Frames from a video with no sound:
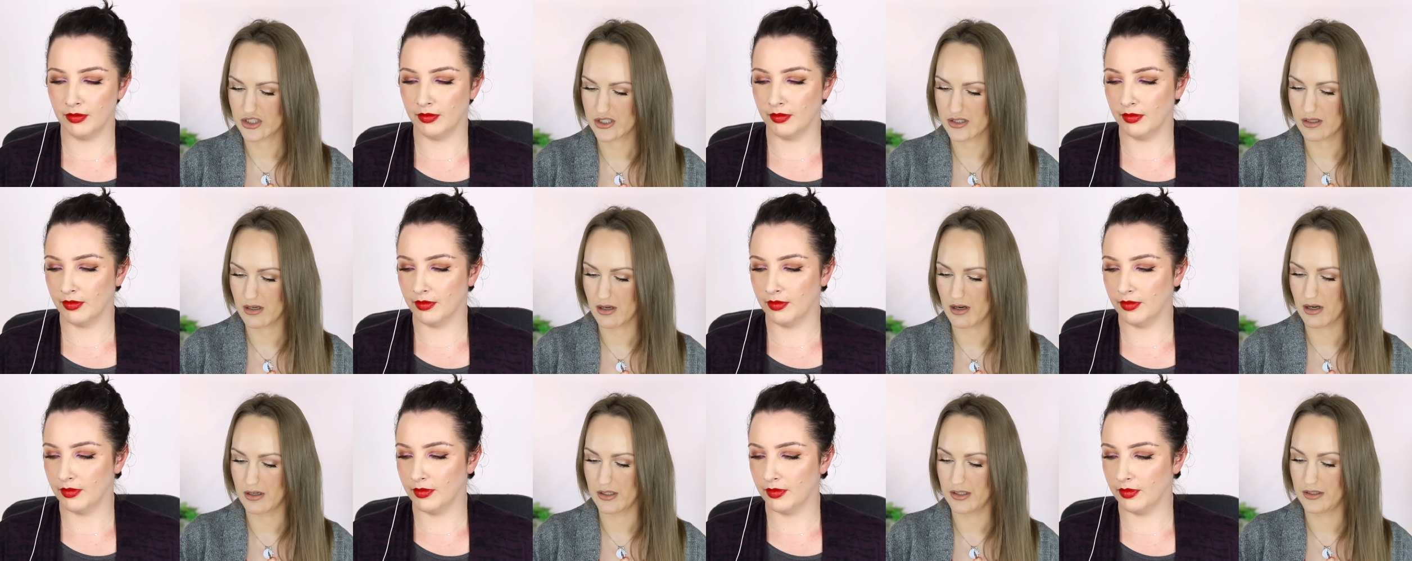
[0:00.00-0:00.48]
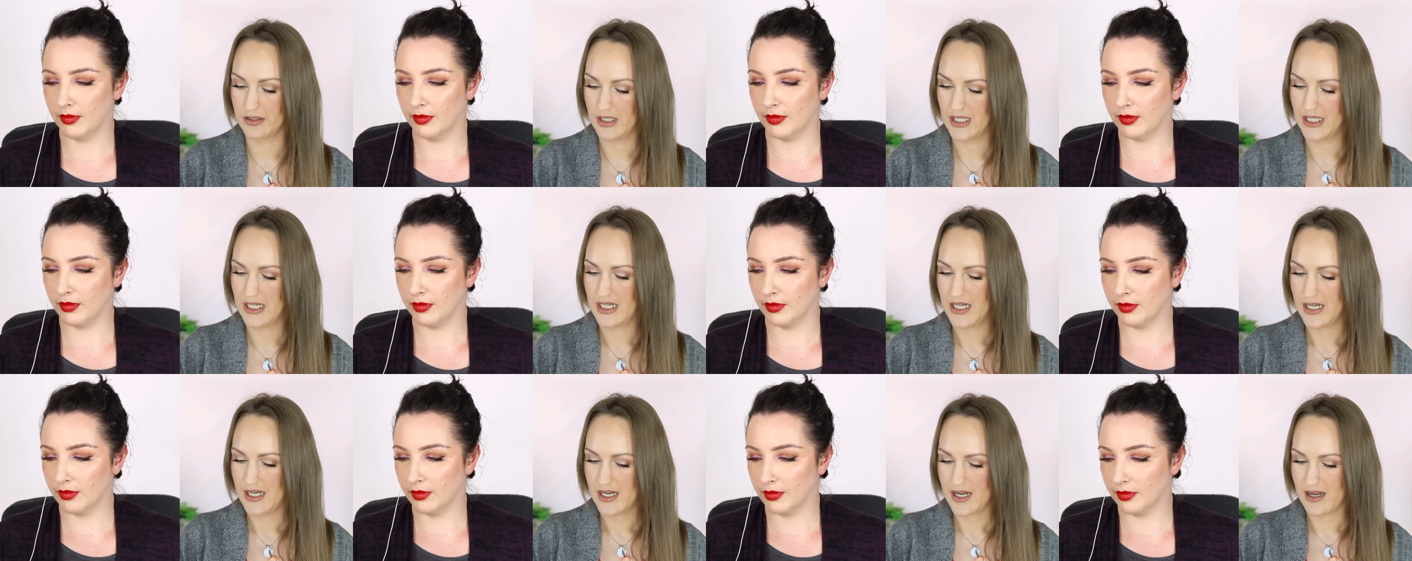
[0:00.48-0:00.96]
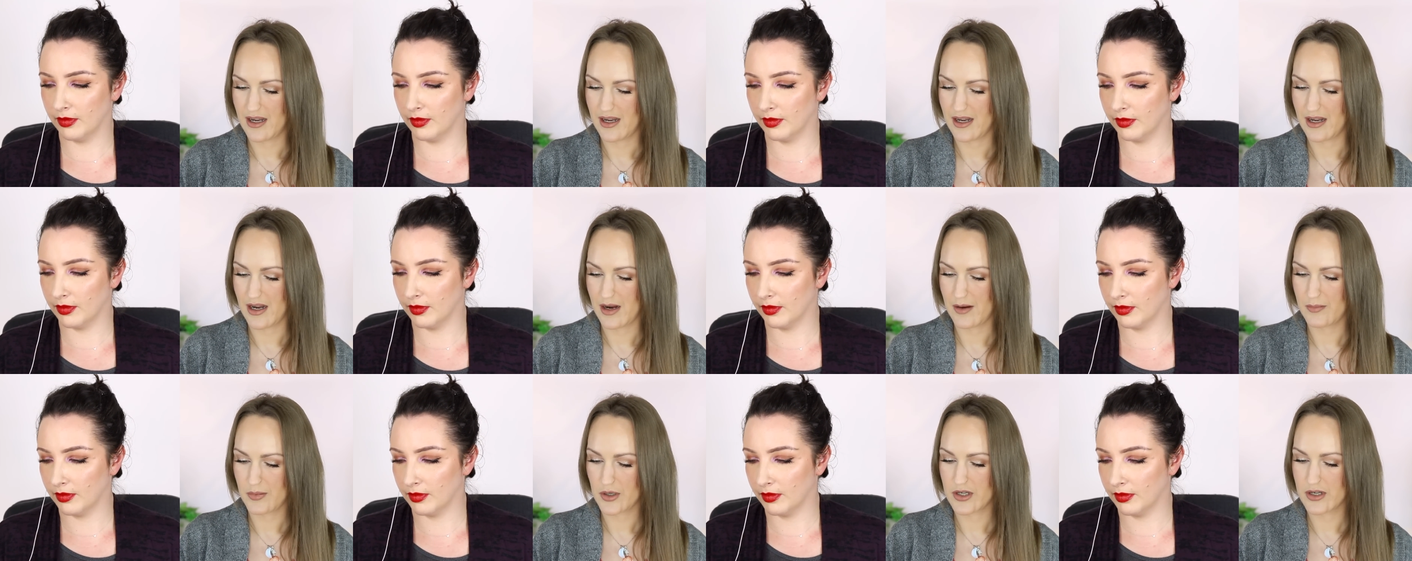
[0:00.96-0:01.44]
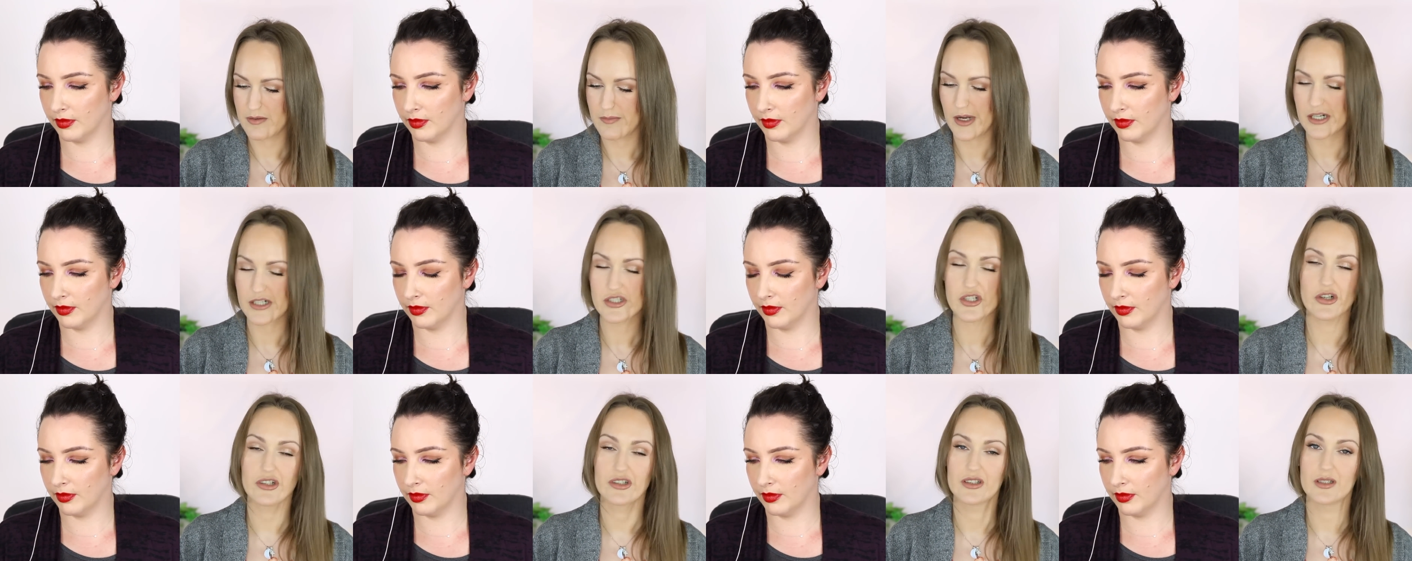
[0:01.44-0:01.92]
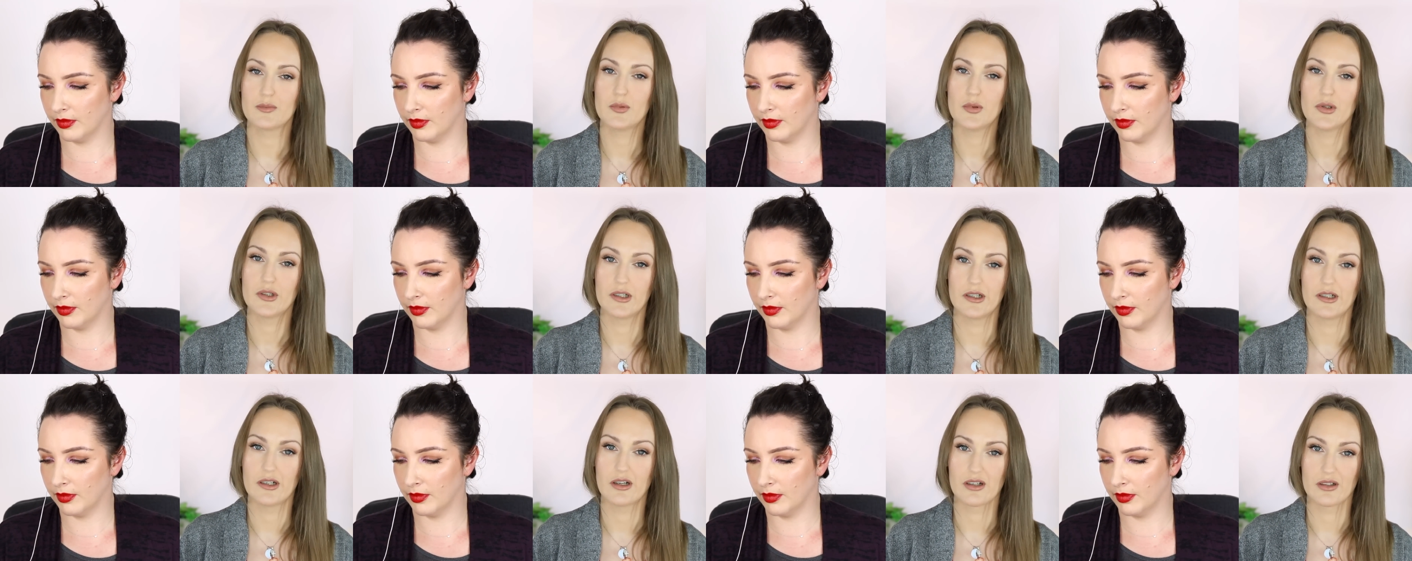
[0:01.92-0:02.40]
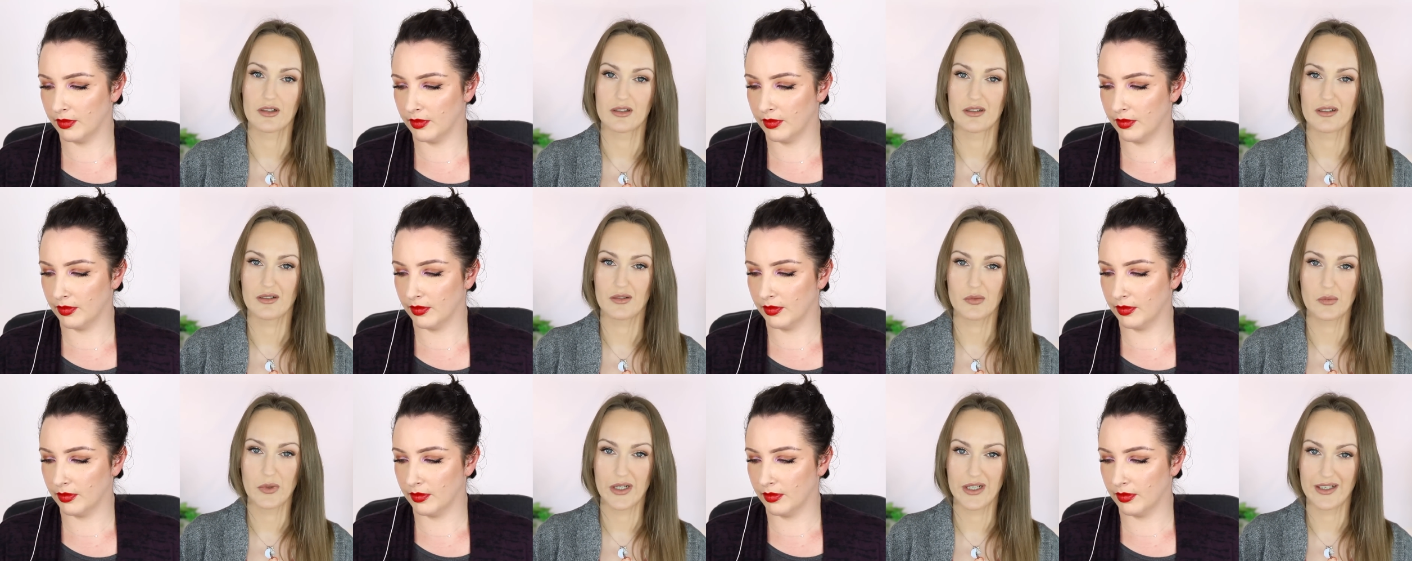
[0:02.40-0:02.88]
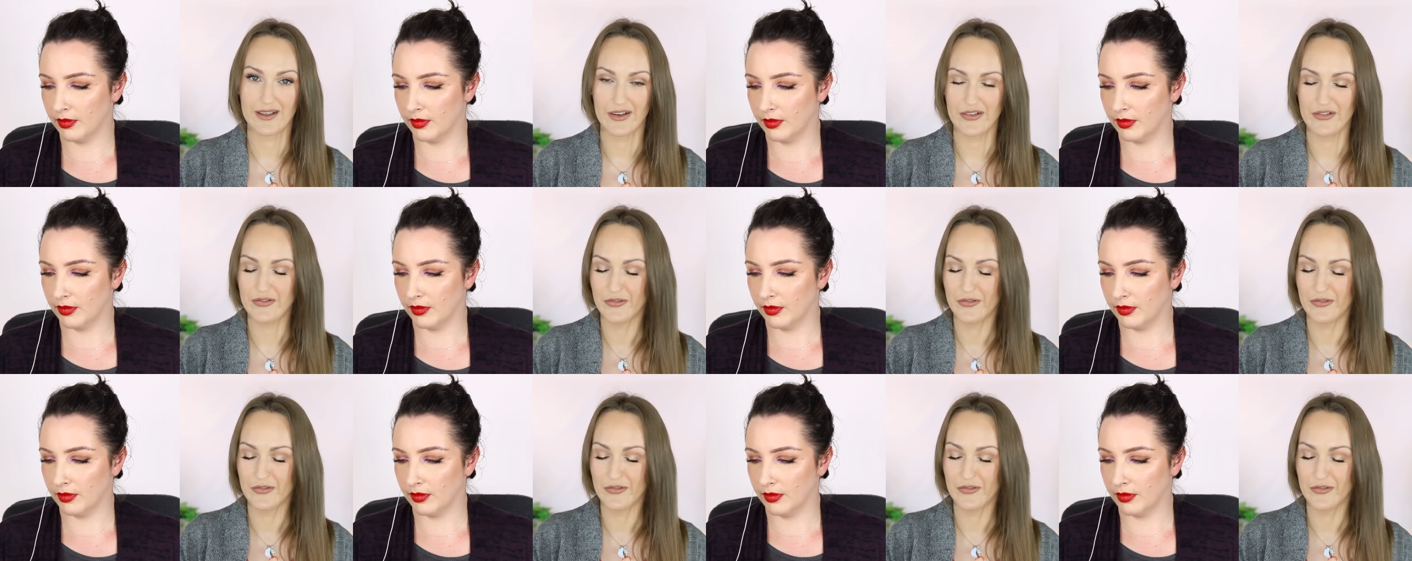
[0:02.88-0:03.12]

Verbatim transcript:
Speaker 1: So uh, I pretty much only put it on when I